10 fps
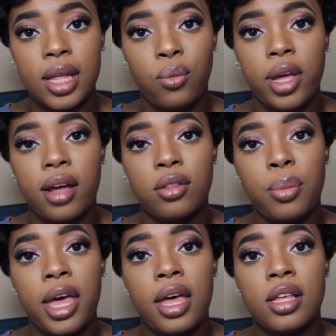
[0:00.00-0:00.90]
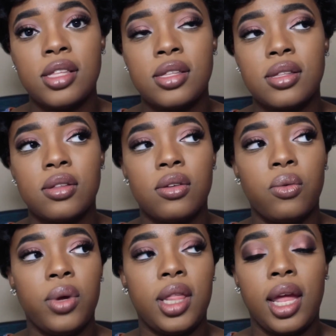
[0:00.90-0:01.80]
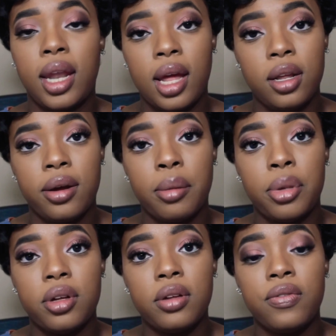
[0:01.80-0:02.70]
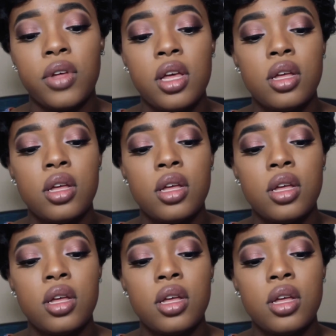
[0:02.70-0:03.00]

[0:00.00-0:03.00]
that we have to pass with a 90 or above.